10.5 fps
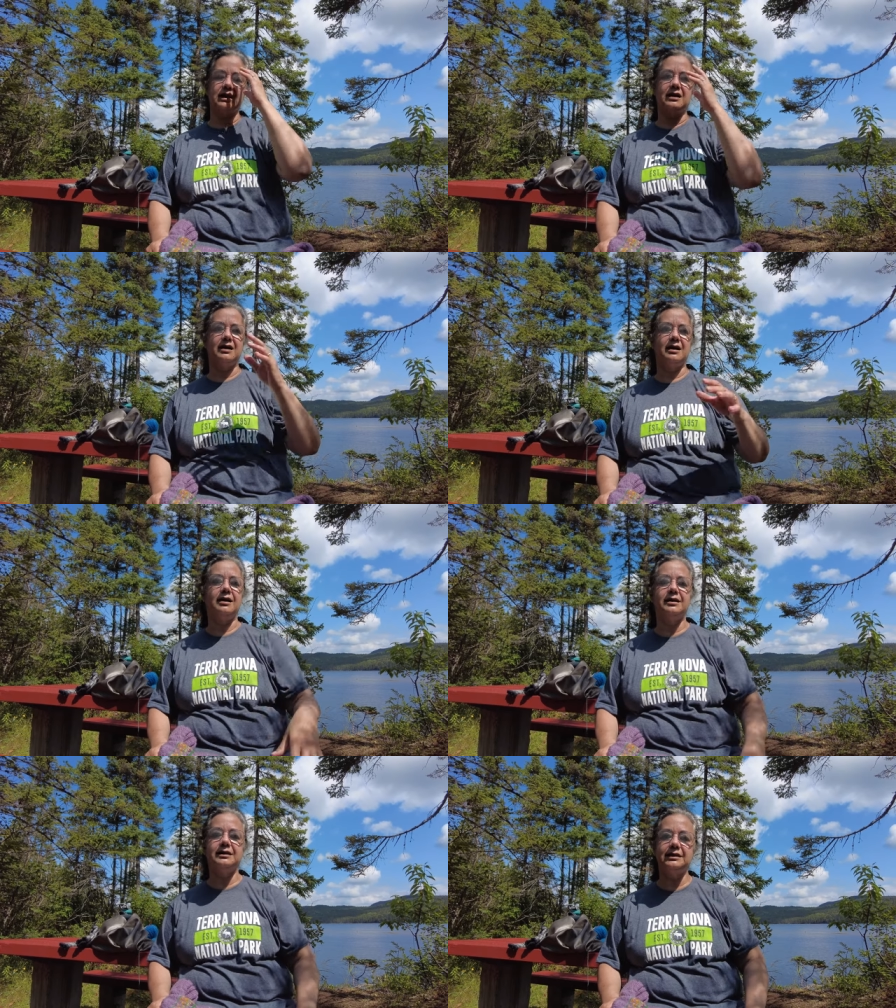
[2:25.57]
Uh,
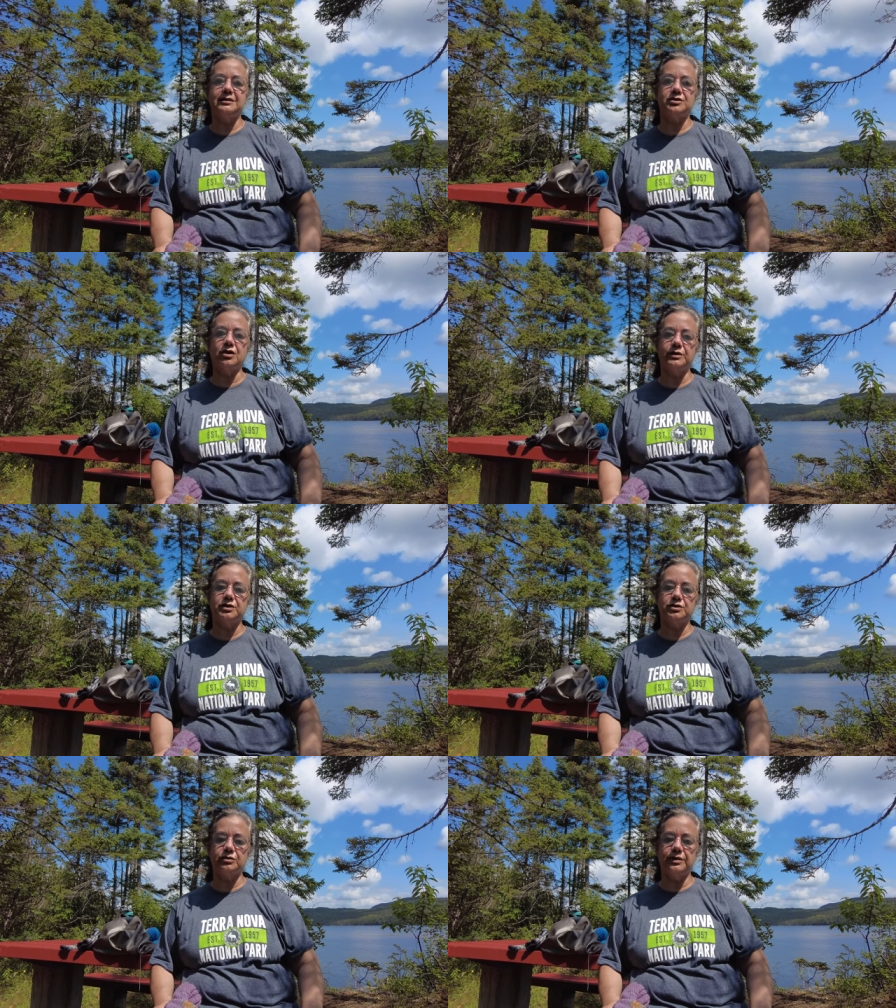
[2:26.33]
Arne is
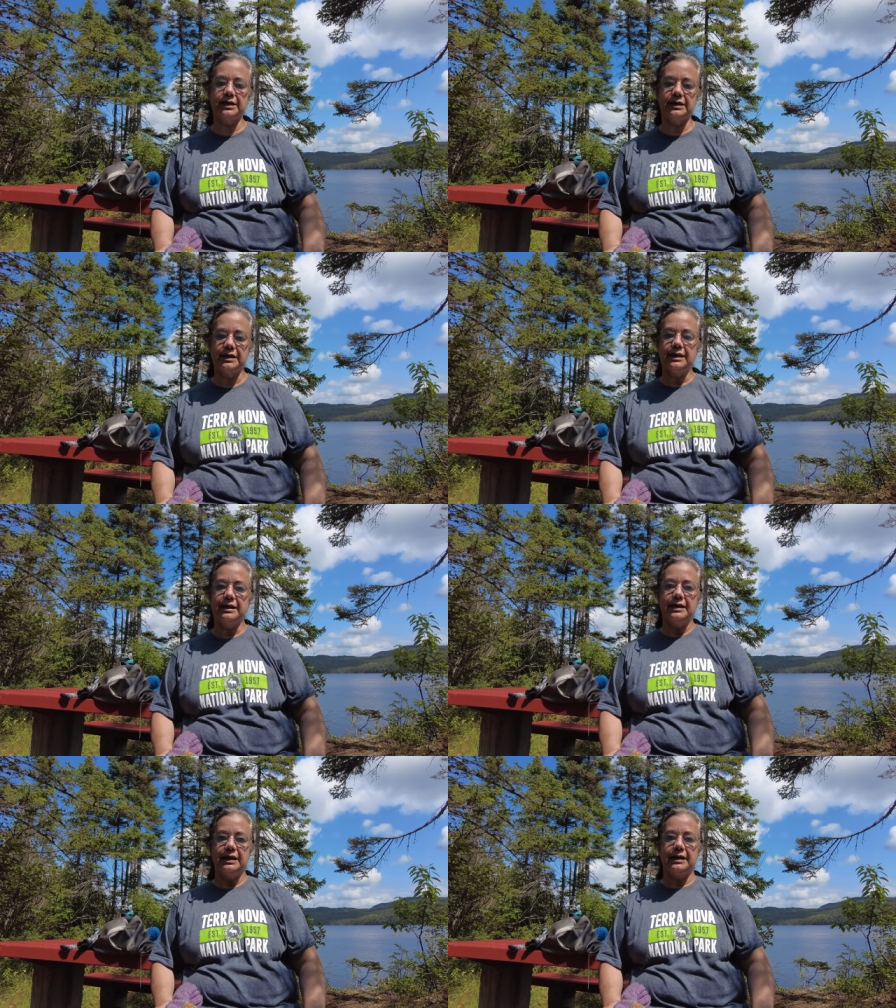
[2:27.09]
always doing
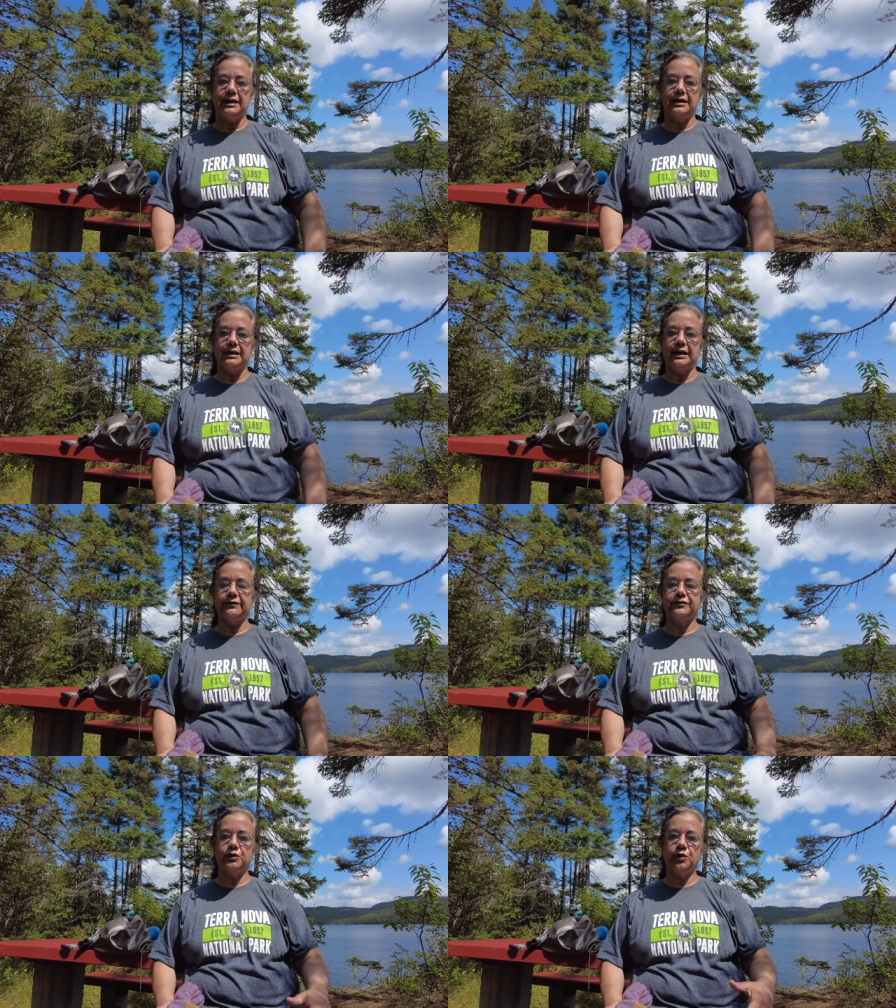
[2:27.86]
uh,
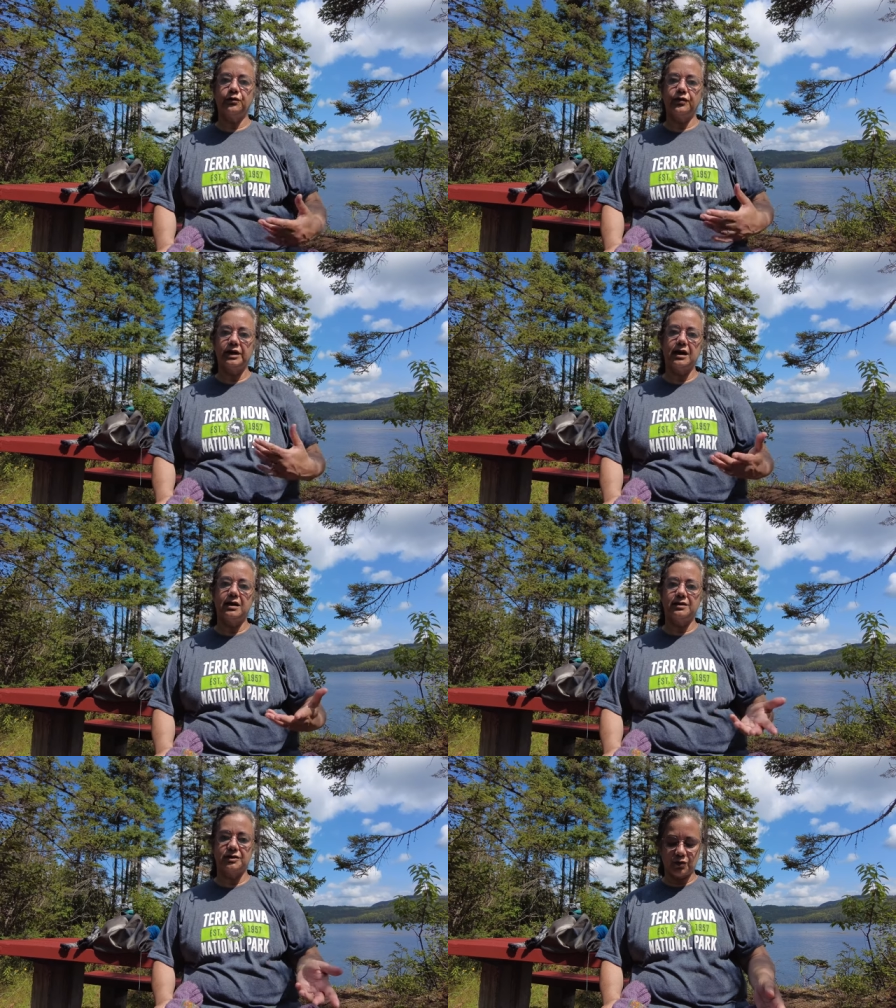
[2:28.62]
leftover
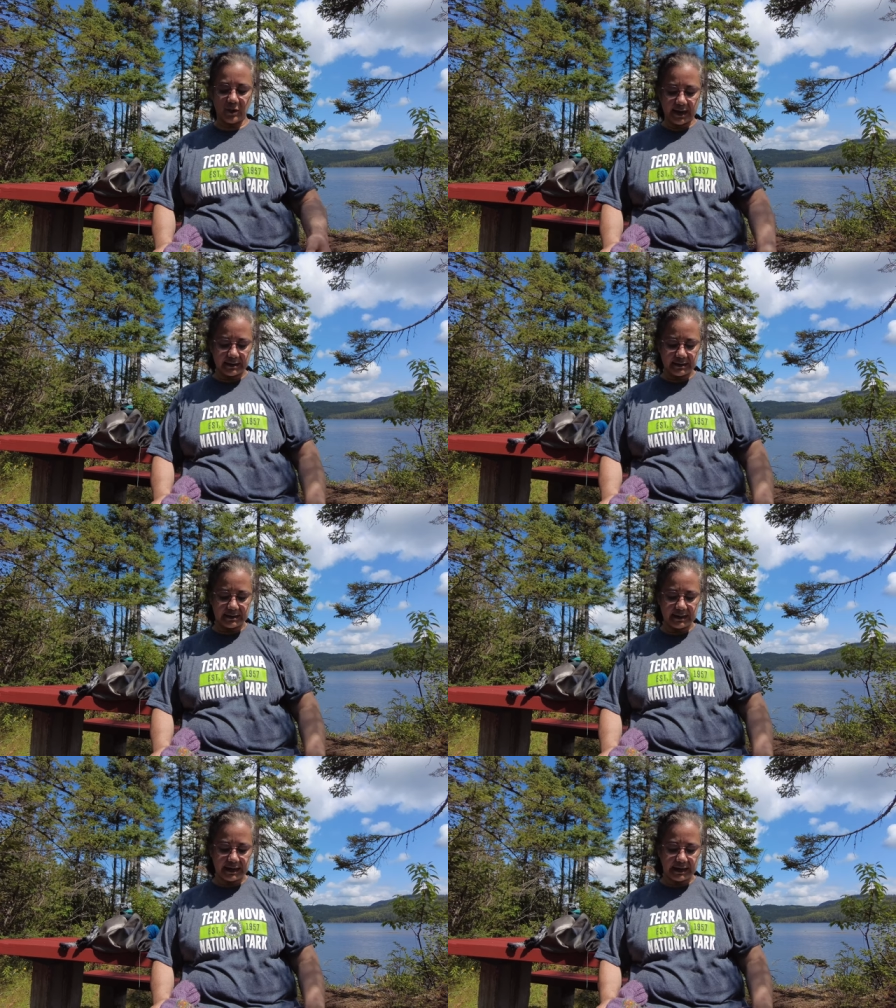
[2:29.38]
yarn
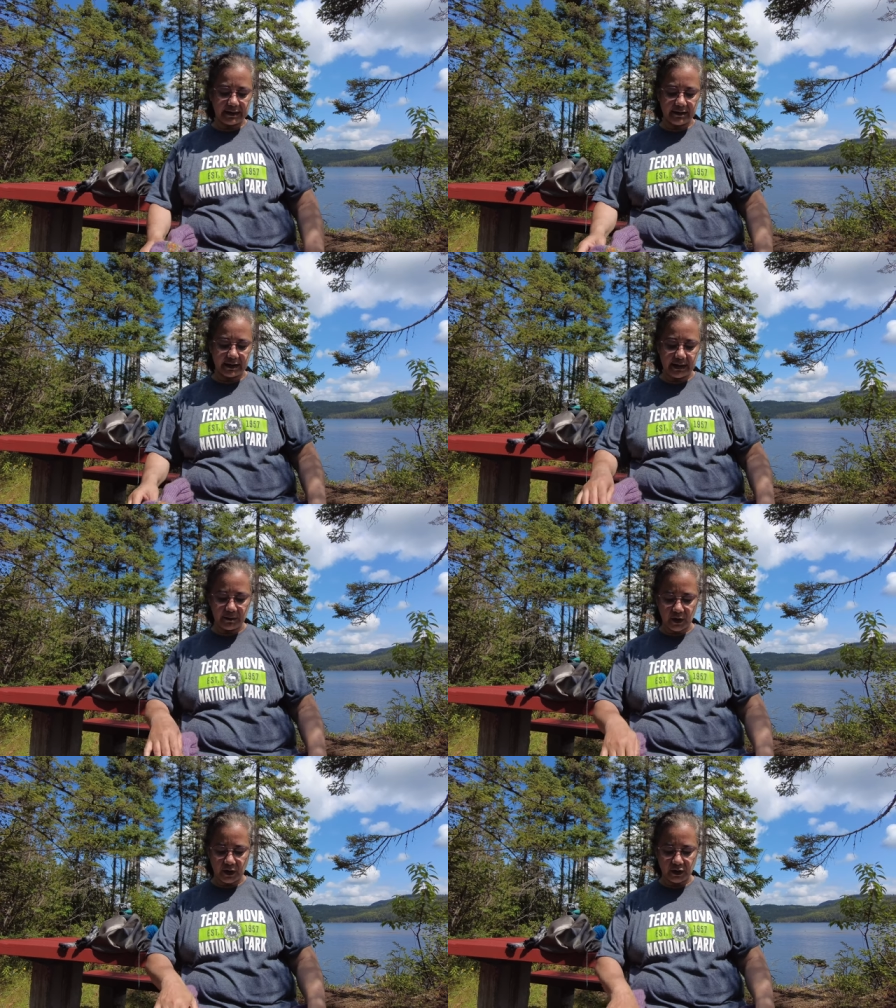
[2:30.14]
sweaters and I thought
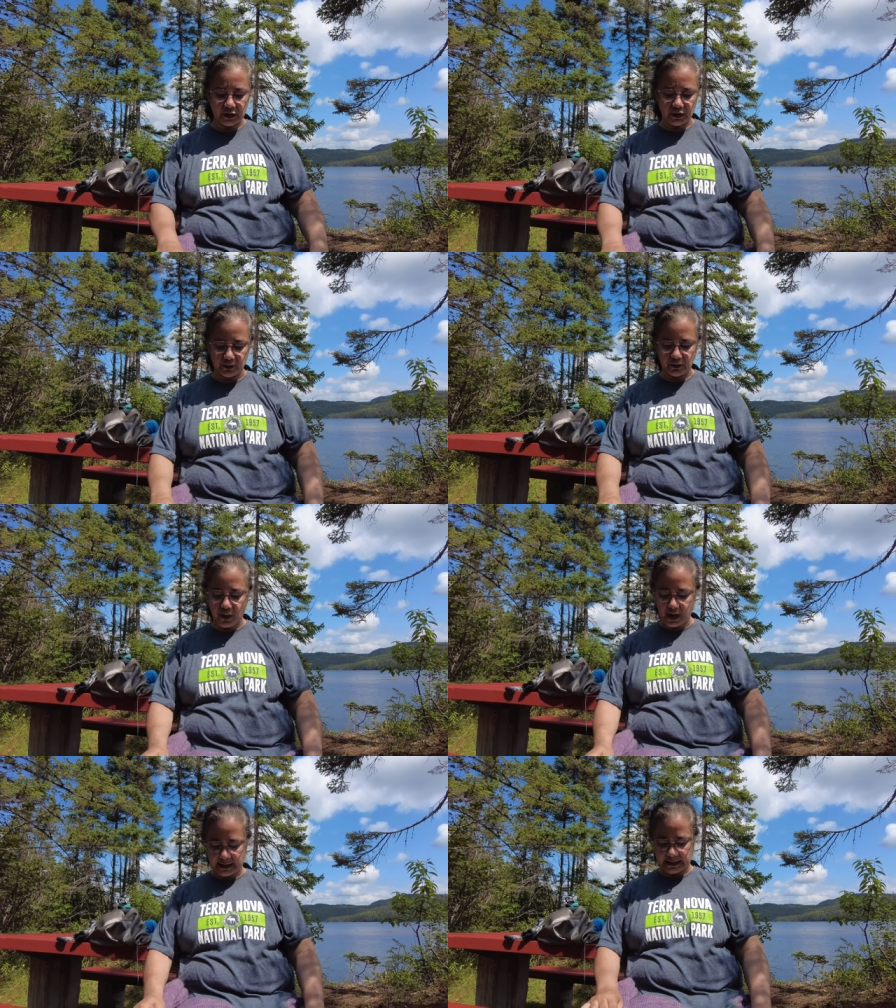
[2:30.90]
I'm going to do
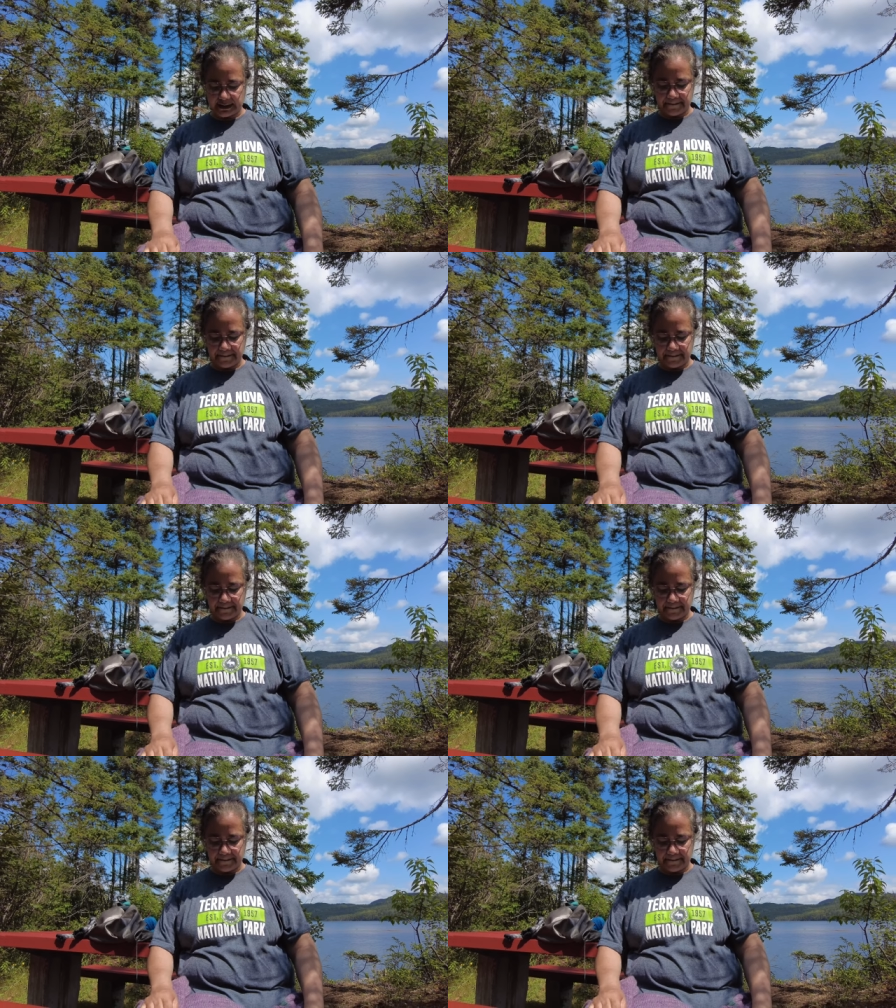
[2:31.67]
one